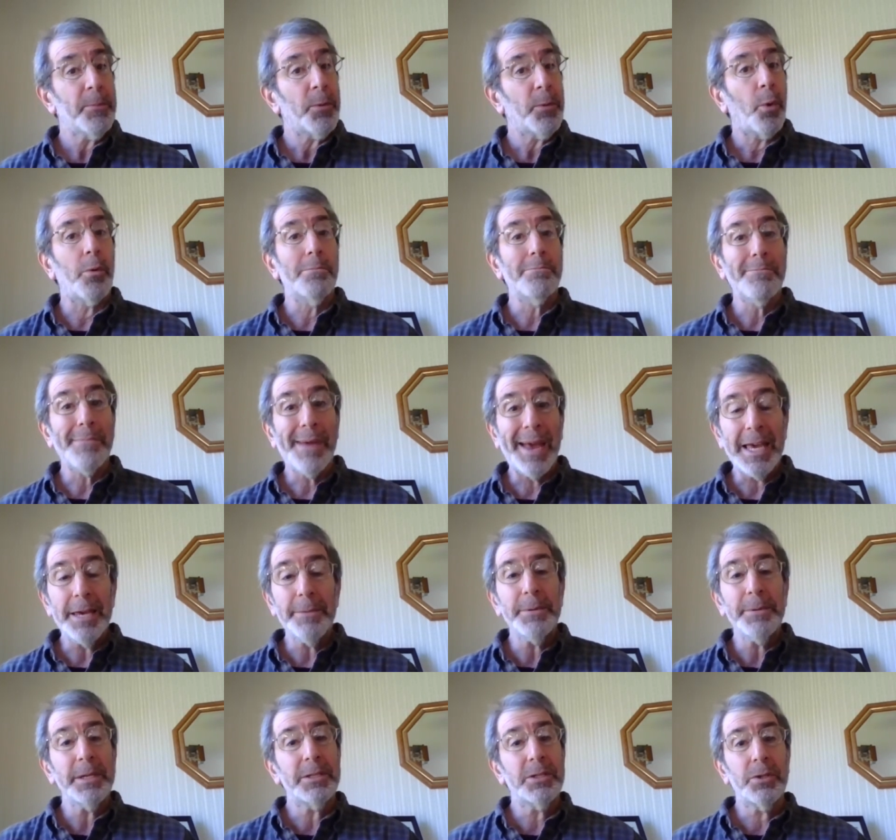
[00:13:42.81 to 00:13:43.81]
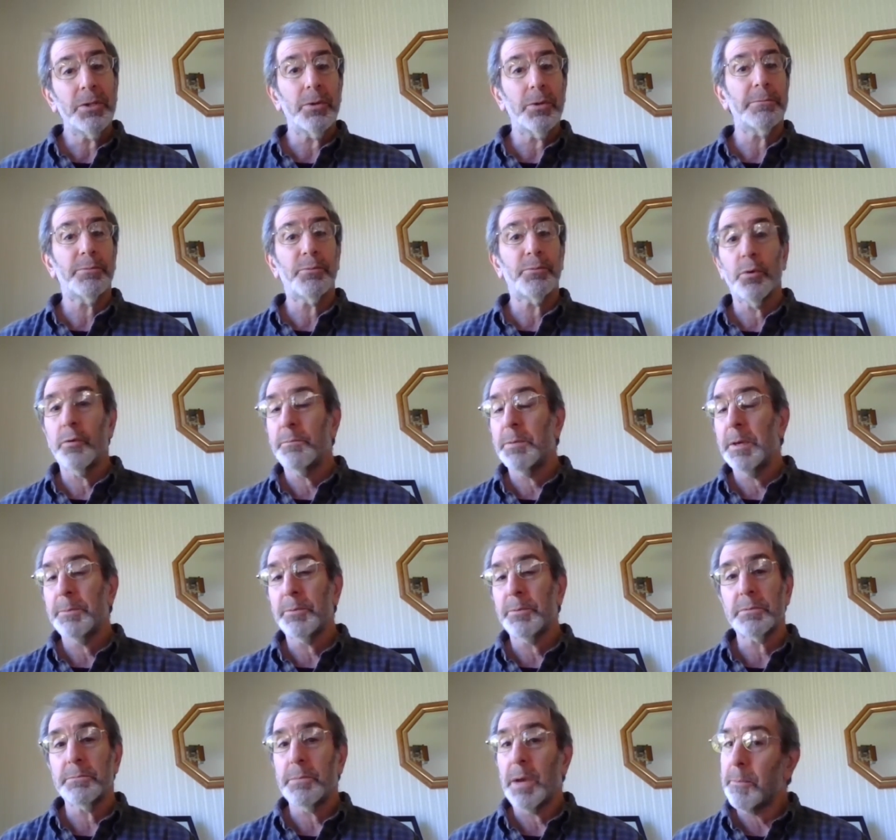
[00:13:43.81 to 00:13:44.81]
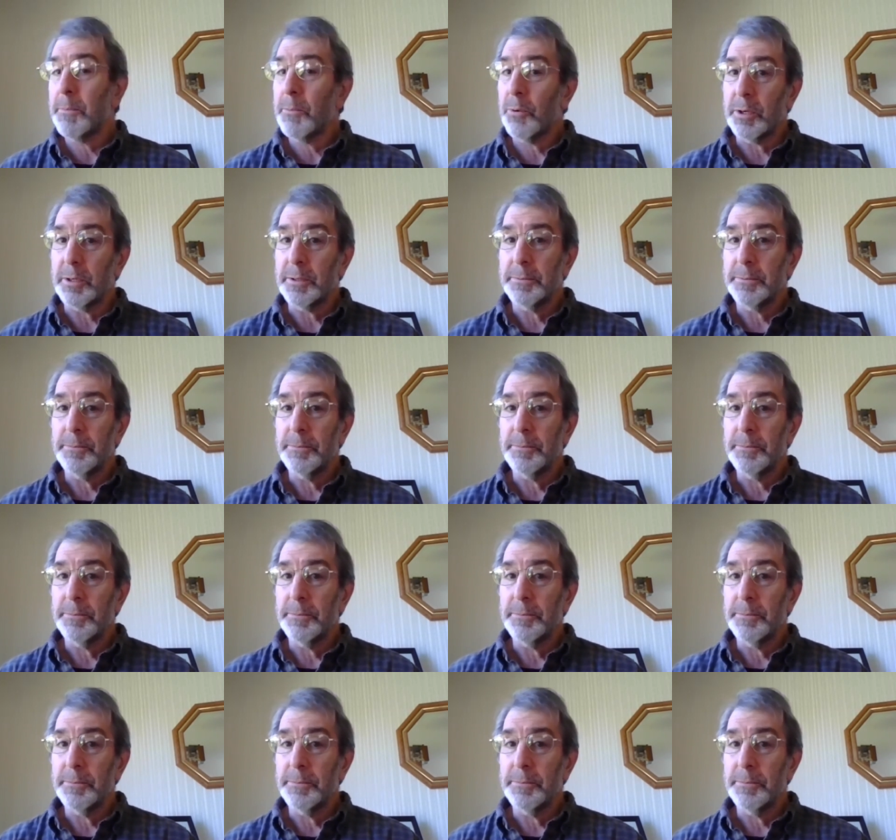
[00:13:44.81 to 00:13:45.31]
or maybe to improve people's memory.